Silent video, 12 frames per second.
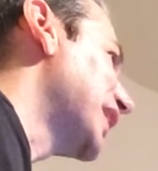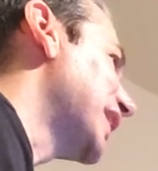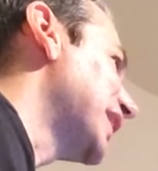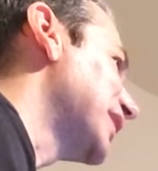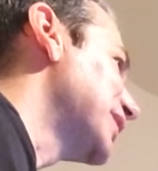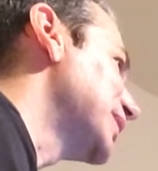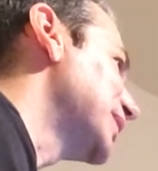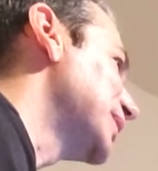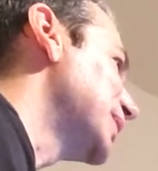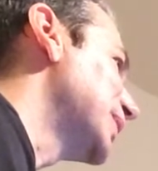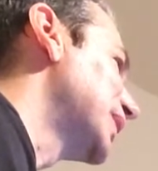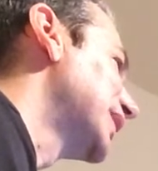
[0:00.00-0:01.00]
day?
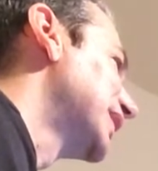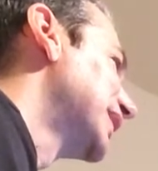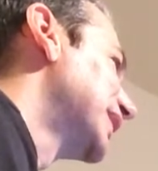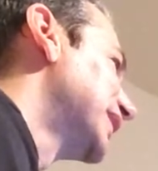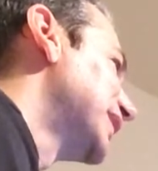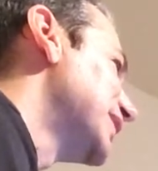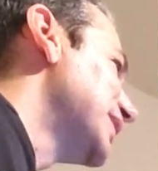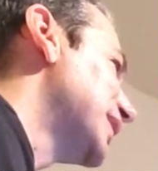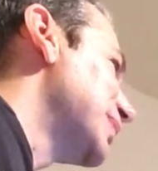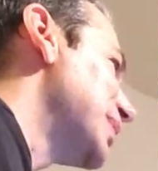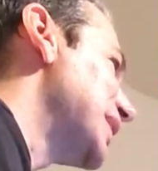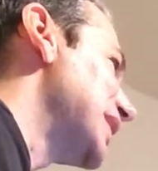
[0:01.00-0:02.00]
Who
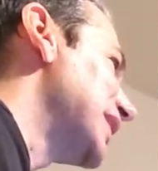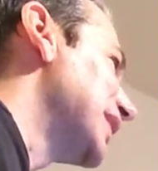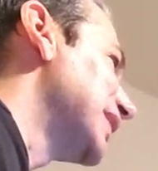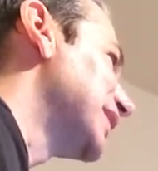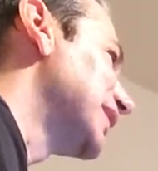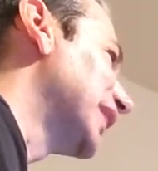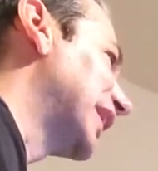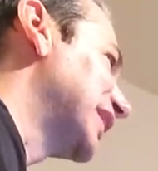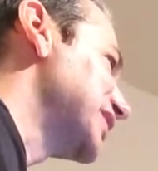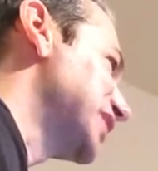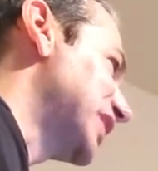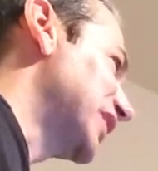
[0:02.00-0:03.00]
could be like,
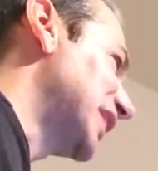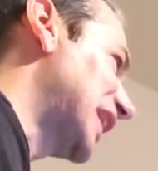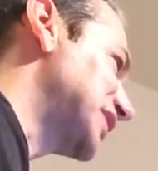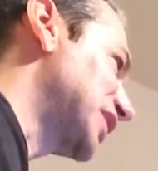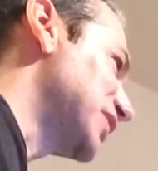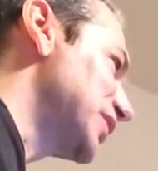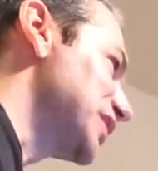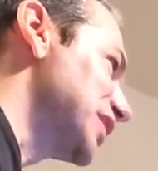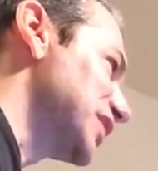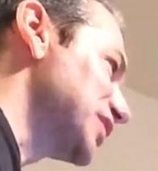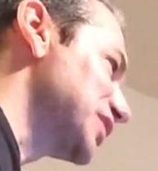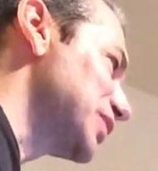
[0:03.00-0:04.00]
let's say in the last 100
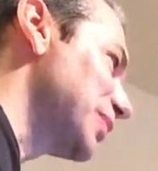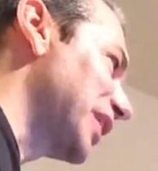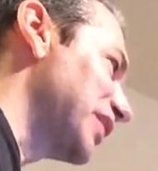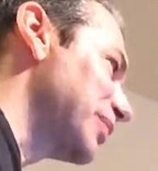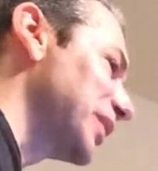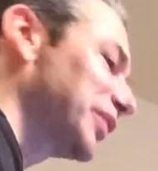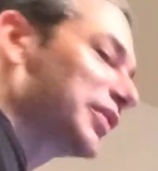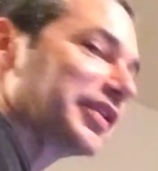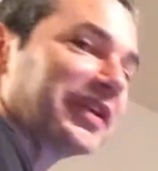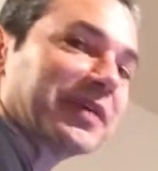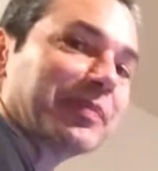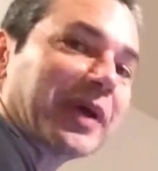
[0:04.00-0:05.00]
years, who might have been
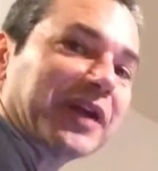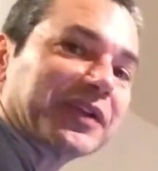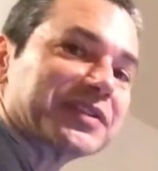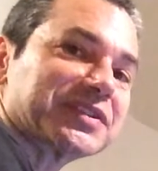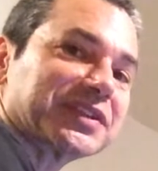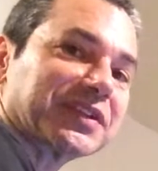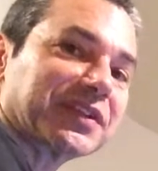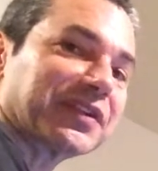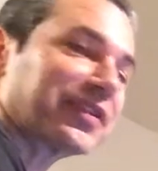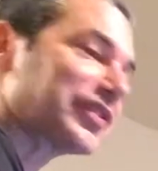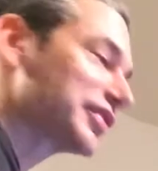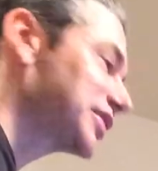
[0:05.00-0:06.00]
really imbalanced in their
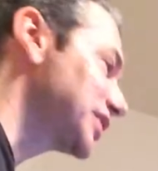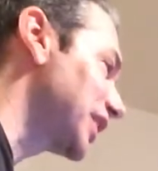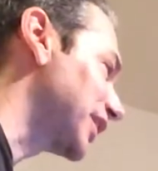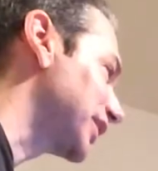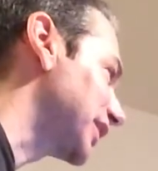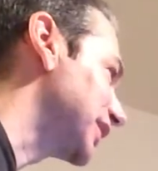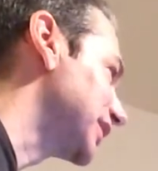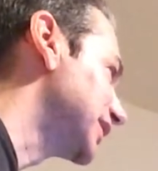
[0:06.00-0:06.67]
third chakra?